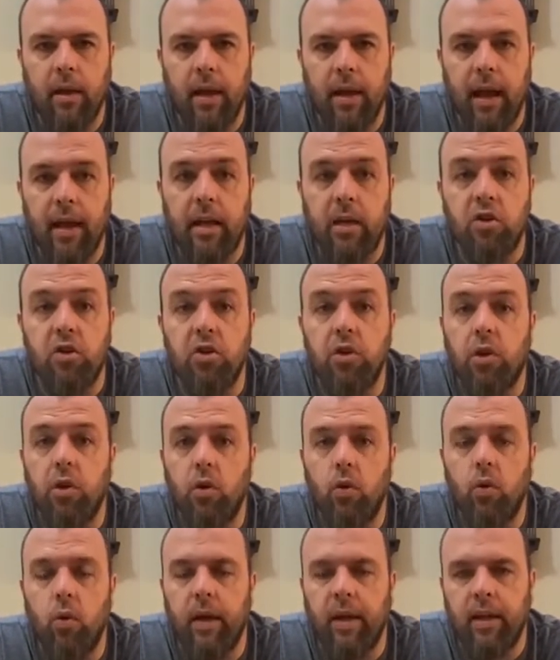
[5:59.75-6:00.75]
each
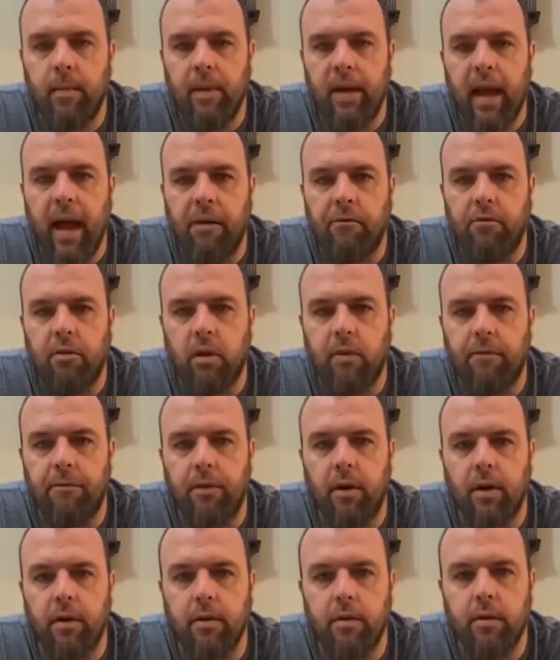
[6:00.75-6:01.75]
new enemy after the
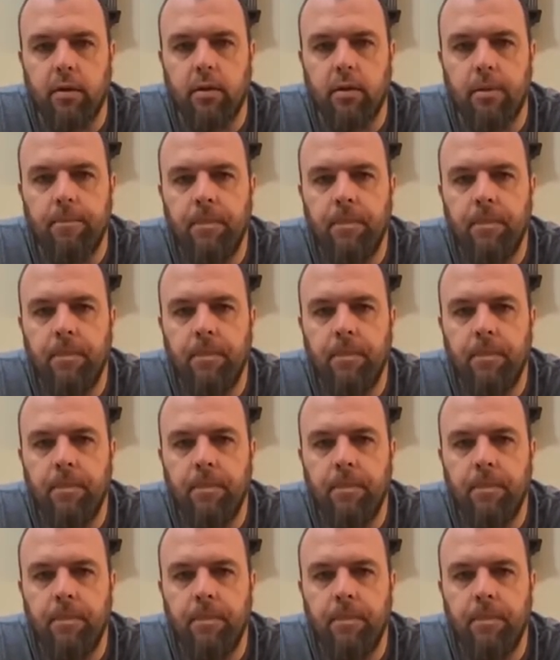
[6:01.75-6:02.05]
first,